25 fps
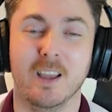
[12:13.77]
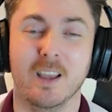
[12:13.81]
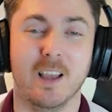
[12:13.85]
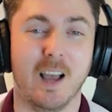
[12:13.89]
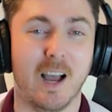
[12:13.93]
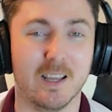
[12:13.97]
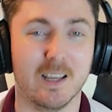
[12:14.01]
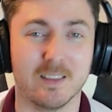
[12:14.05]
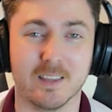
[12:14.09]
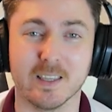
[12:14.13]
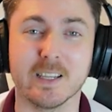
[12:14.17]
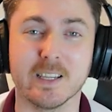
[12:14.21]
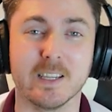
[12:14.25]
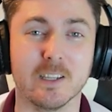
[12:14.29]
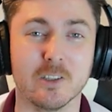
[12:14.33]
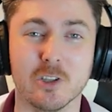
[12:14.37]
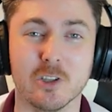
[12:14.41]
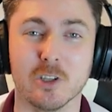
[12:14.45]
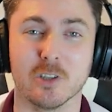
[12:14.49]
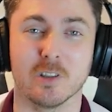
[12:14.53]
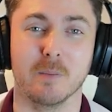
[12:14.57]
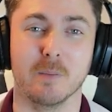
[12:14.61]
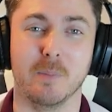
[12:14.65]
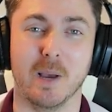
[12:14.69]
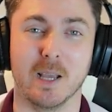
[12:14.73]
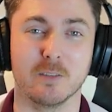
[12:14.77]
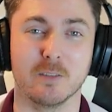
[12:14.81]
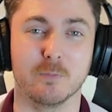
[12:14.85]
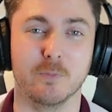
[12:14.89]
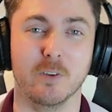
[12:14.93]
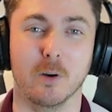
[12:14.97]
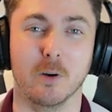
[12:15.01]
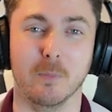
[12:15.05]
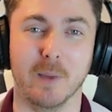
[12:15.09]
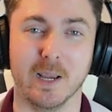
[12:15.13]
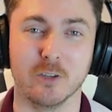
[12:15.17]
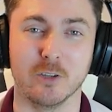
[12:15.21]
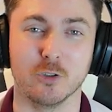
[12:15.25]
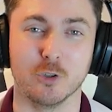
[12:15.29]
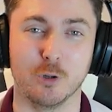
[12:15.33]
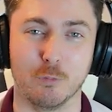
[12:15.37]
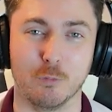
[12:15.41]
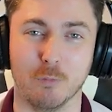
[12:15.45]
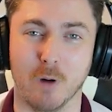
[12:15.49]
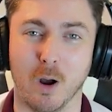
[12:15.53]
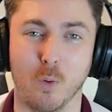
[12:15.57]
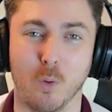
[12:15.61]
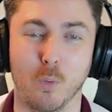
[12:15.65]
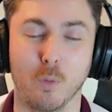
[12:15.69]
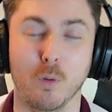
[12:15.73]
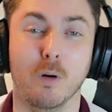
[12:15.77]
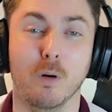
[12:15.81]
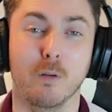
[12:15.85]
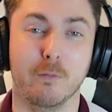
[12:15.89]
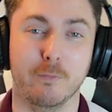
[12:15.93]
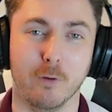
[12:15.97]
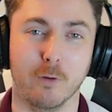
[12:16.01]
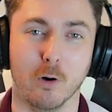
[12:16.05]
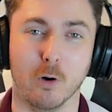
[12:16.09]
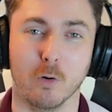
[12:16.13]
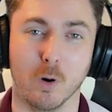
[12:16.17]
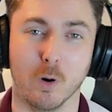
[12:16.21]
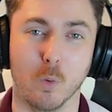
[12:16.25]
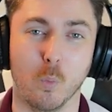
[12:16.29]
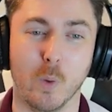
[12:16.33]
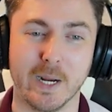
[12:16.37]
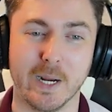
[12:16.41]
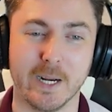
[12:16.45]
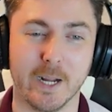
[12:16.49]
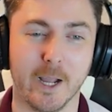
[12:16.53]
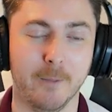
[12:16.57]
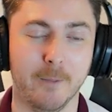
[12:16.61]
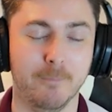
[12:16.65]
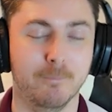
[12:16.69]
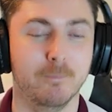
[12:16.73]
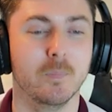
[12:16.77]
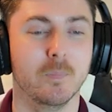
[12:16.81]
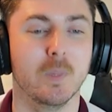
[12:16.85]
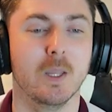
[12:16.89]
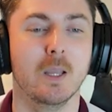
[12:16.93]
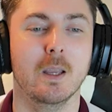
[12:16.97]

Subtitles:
I think it's just the best formation and role for a winger.